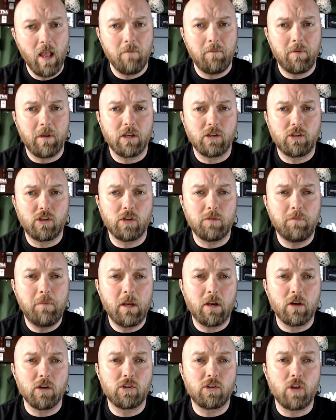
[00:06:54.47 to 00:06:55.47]
Because your
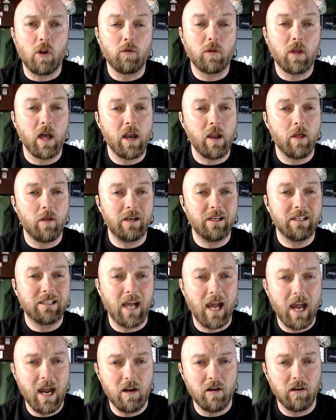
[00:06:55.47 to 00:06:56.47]
speakers don't cut out
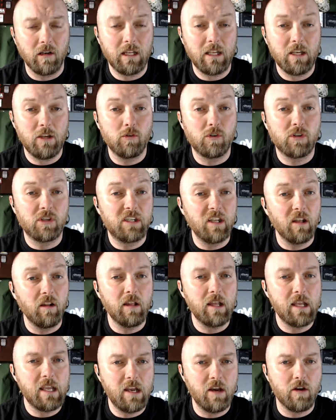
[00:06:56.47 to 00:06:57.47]
entirely, you still
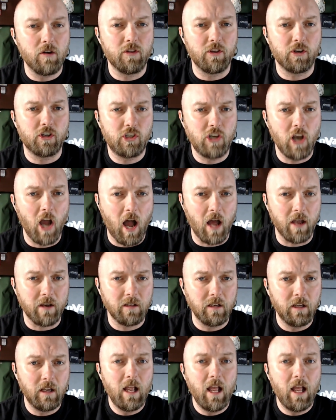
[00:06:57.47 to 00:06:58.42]
hear the shot,